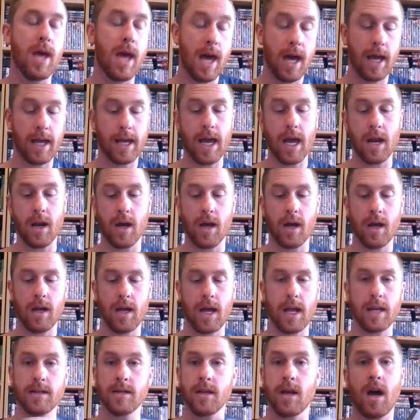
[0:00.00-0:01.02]
Again,
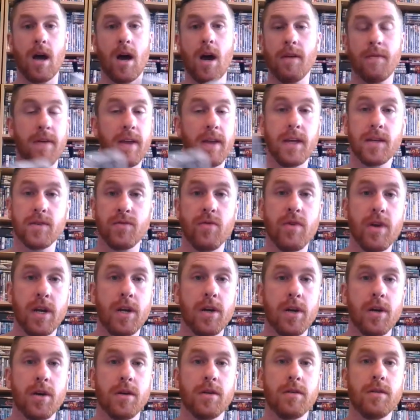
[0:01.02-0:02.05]
I think it's really
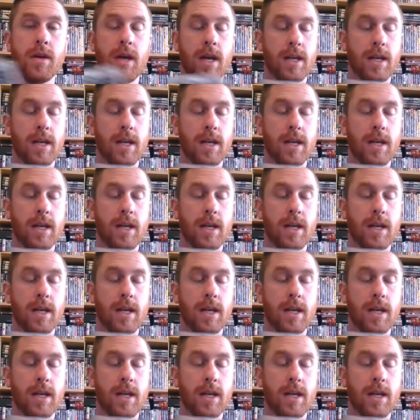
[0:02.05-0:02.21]
good.